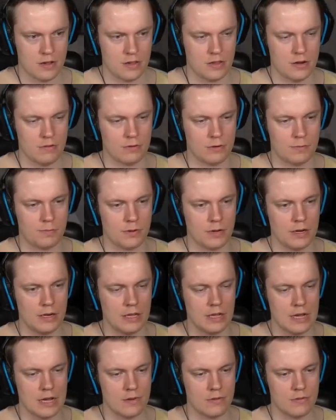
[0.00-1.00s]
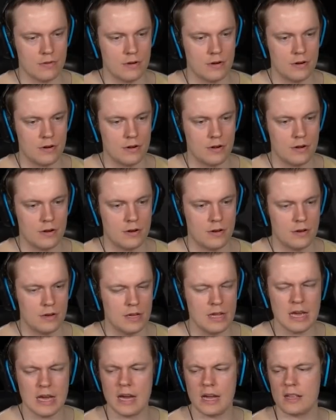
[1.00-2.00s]
thought it was pretty loud.
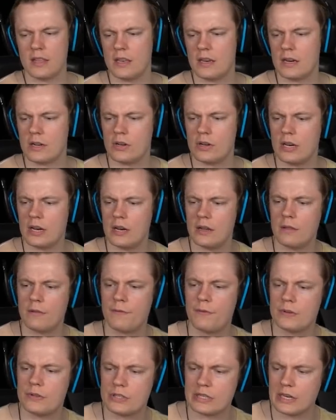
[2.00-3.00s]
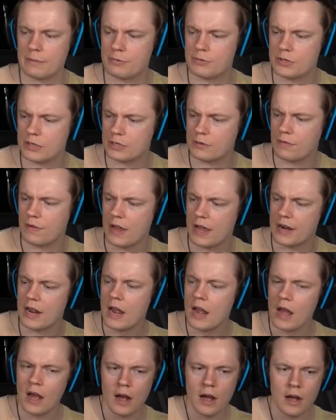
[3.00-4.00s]
Yeah, I thought I could hear the footsteps just fine.
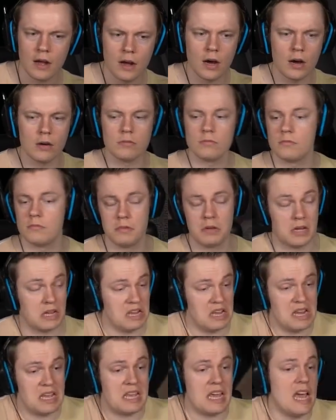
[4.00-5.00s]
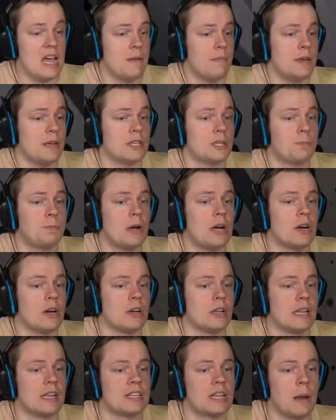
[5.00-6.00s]
Oh, it can't be a spirit
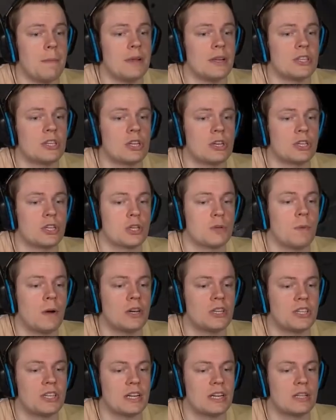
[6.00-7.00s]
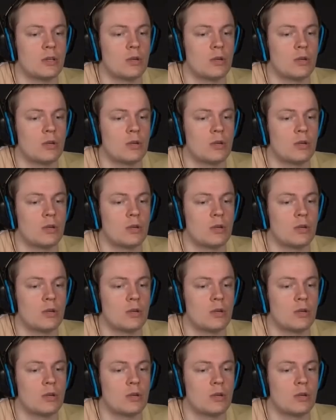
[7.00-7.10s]
unless I missed the smudge stick